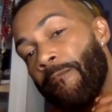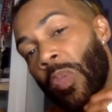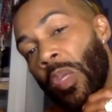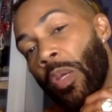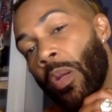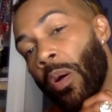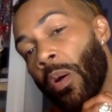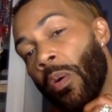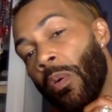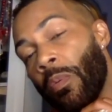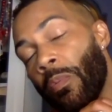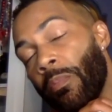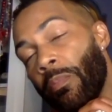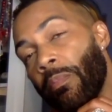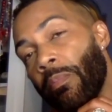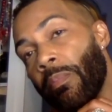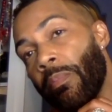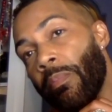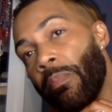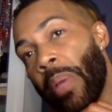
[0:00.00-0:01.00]
you know,
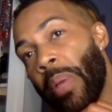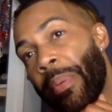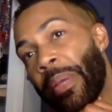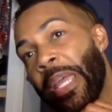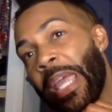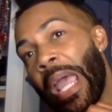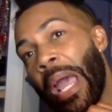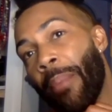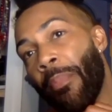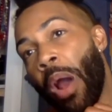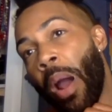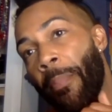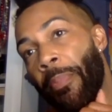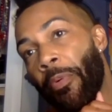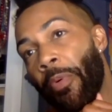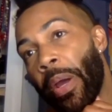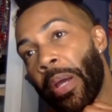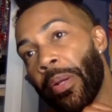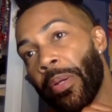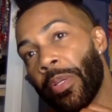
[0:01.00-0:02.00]
maybe camera
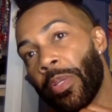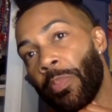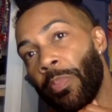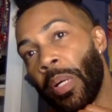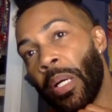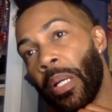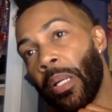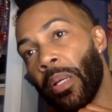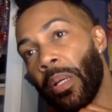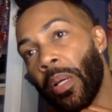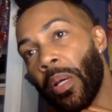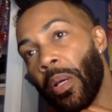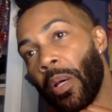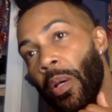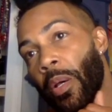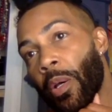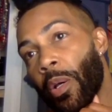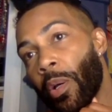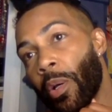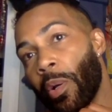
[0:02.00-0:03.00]
operators. But
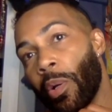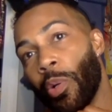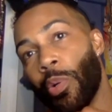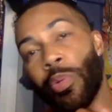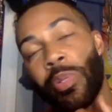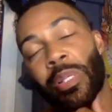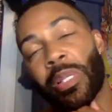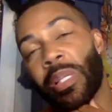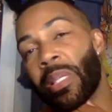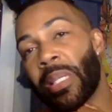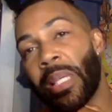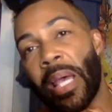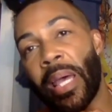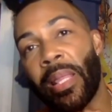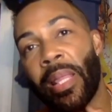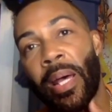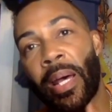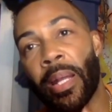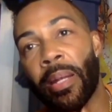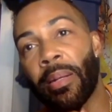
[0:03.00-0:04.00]
who's to
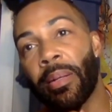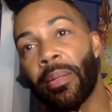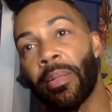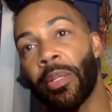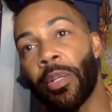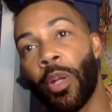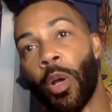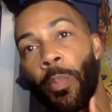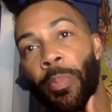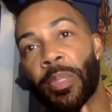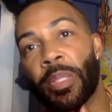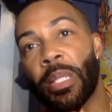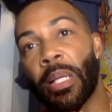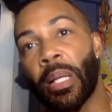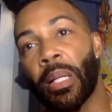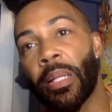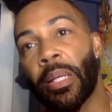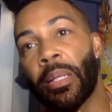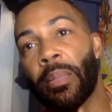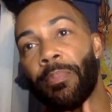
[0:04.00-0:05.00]
say that, you know,
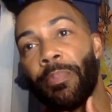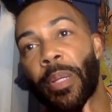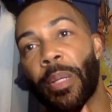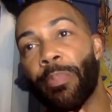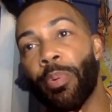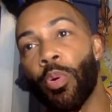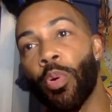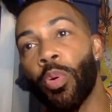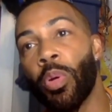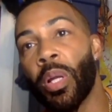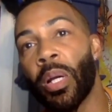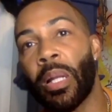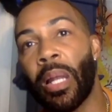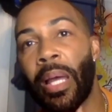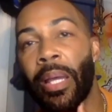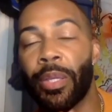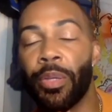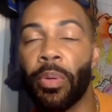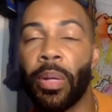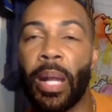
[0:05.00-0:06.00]
particularly people who look
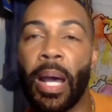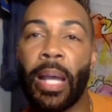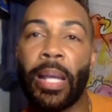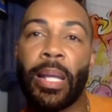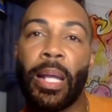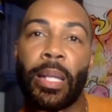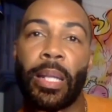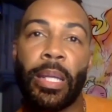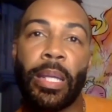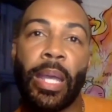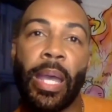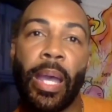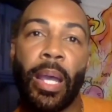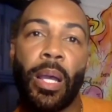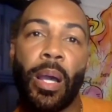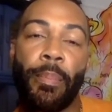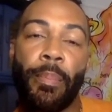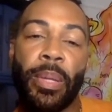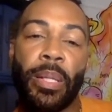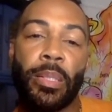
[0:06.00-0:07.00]
like you and I, Kelly, can't
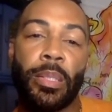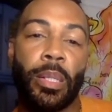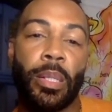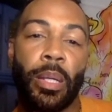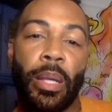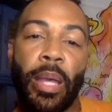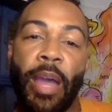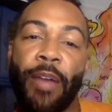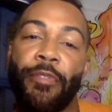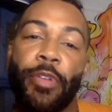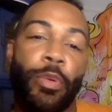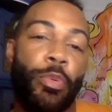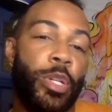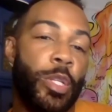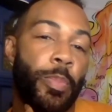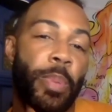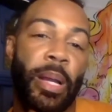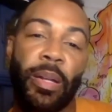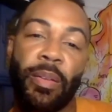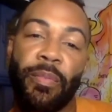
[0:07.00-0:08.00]
come into every
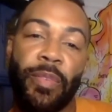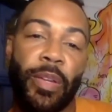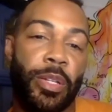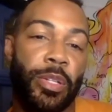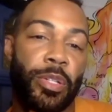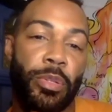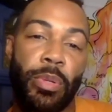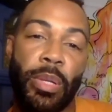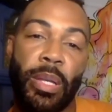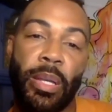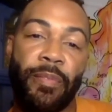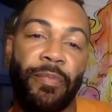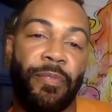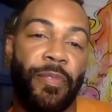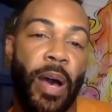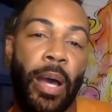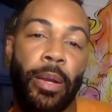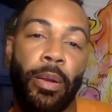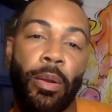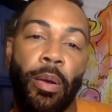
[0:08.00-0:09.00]
respective industry and
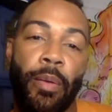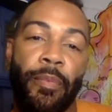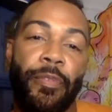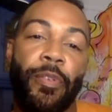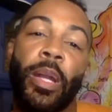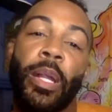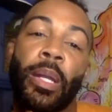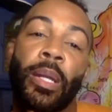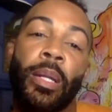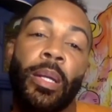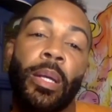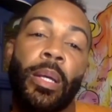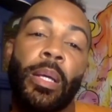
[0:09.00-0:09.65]
find our footing.